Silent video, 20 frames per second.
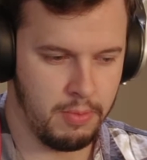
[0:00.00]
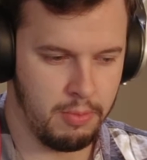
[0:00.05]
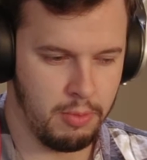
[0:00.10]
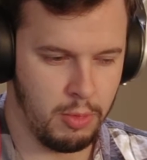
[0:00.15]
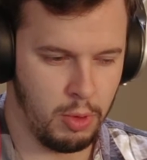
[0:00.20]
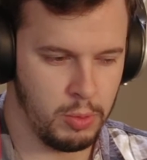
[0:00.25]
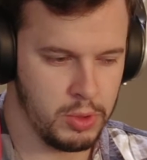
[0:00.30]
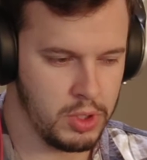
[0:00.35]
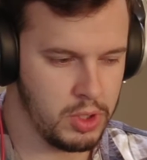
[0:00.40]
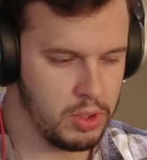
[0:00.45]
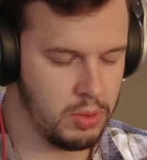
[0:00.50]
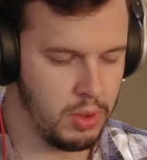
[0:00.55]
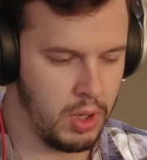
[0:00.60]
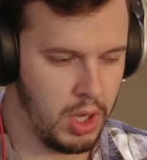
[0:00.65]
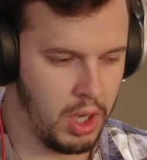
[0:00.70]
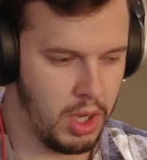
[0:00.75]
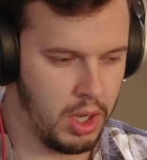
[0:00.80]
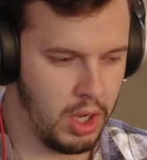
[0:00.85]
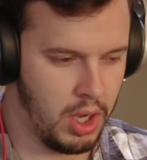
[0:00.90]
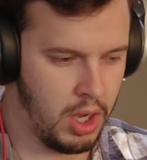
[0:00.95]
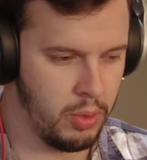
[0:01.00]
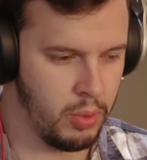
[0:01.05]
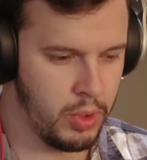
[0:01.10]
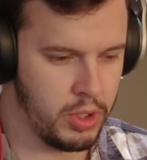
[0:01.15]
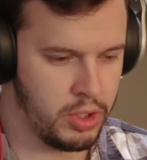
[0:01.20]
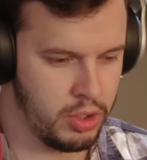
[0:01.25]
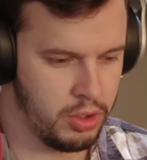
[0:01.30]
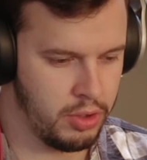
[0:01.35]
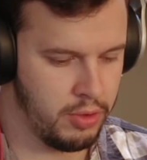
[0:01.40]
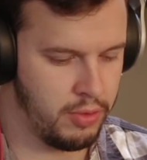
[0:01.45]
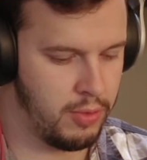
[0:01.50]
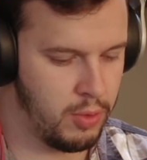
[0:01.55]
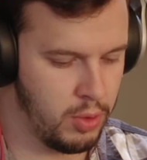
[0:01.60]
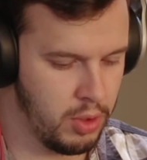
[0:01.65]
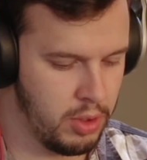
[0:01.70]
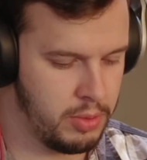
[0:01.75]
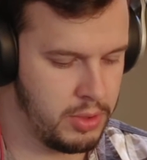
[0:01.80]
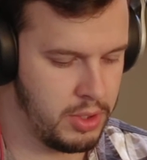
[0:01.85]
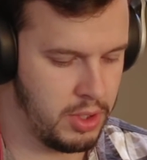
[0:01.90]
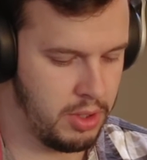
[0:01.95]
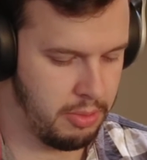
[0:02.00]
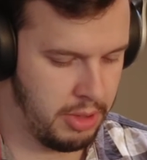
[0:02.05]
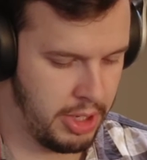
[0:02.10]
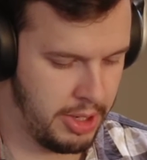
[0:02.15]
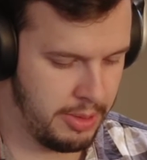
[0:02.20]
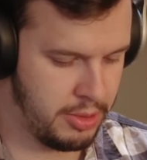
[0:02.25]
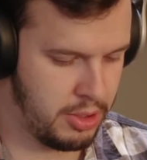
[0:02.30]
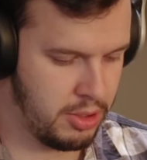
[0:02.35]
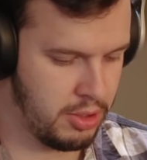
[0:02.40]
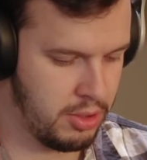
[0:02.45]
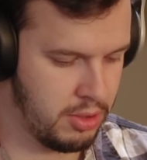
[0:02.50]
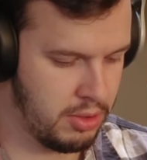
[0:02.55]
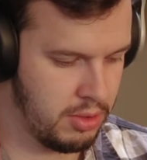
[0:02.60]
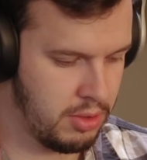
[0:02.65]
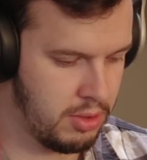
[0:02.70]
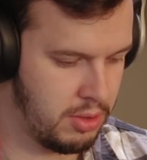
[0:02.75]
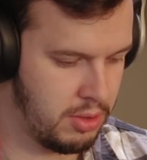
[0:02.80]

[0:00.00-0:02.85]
almost a return to form to the mobster